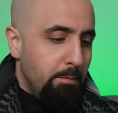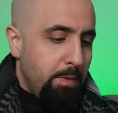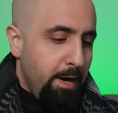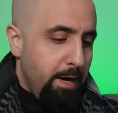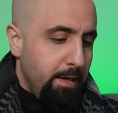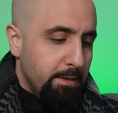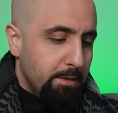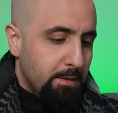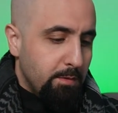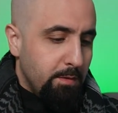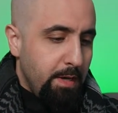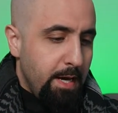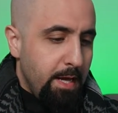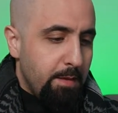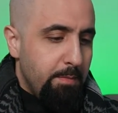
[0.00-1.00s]
But
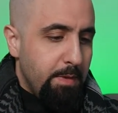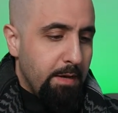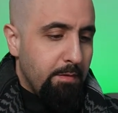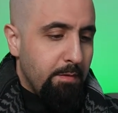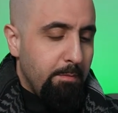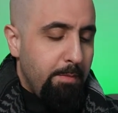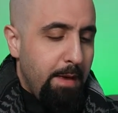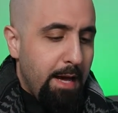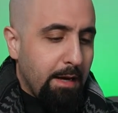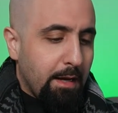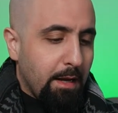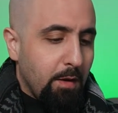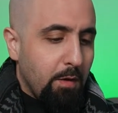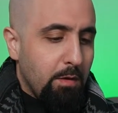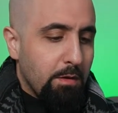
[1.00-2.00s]
we had a bit of a
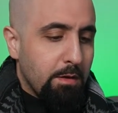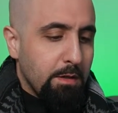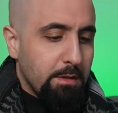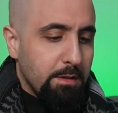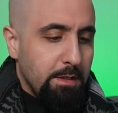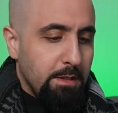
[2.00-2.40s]
backlog